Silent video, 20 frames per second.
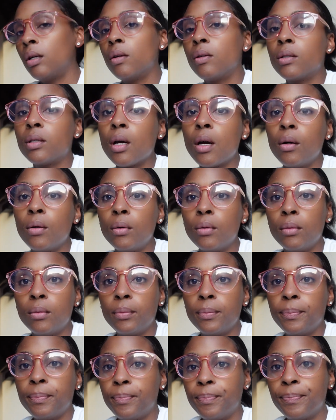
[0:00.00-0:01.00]
so
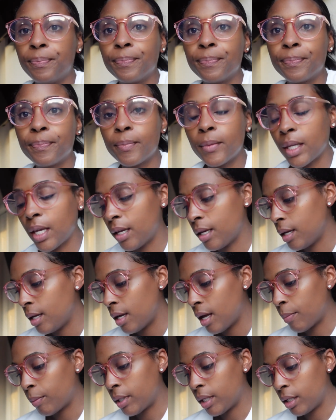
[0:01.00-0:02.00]

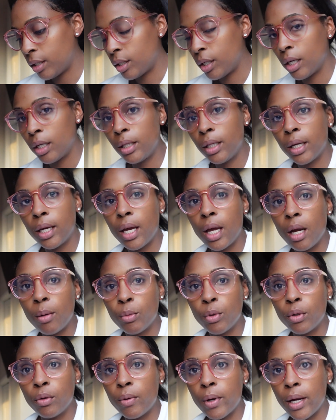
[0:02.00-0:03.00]
I'm gonna turn the
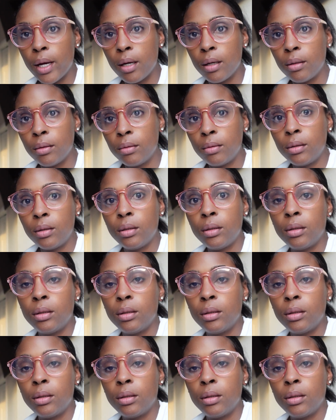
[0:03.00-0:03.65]
camera around.